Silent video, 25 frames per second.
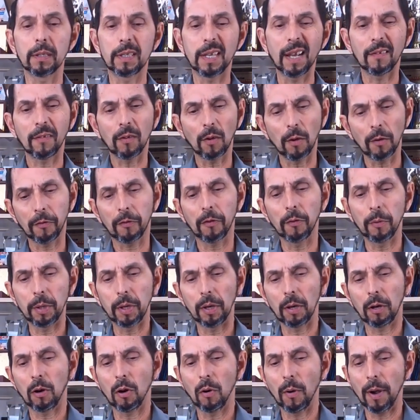That's also in
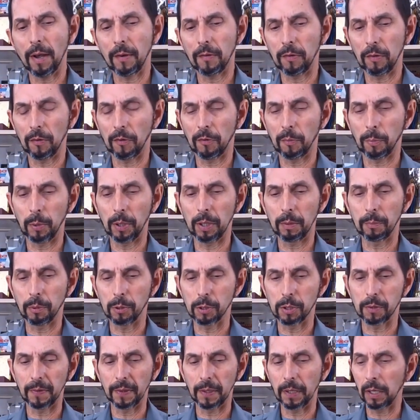our coaxial spring
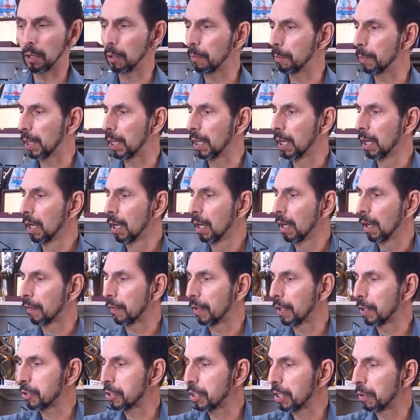perch video, but
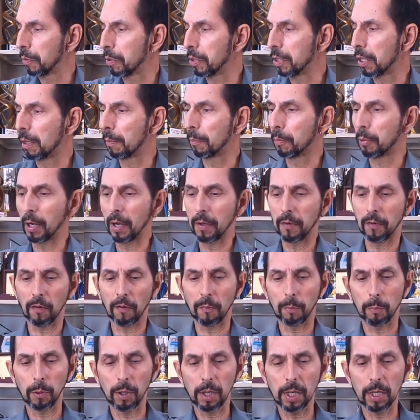essentially when you compress a
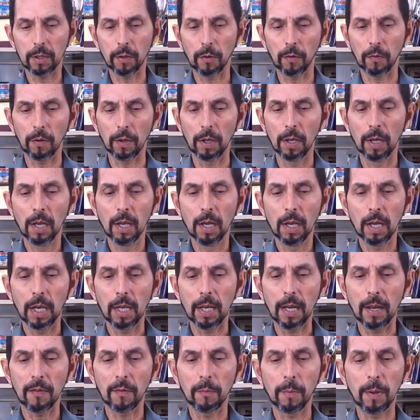spring,
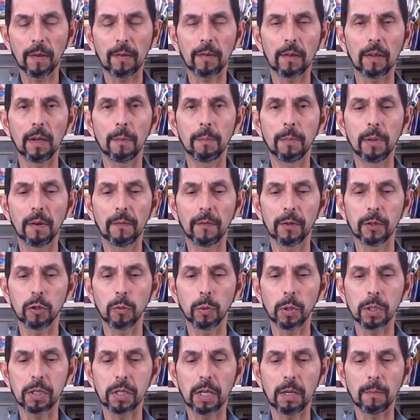it has basically a bit of a
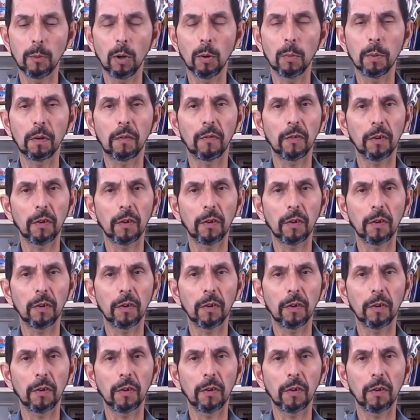twisting moment.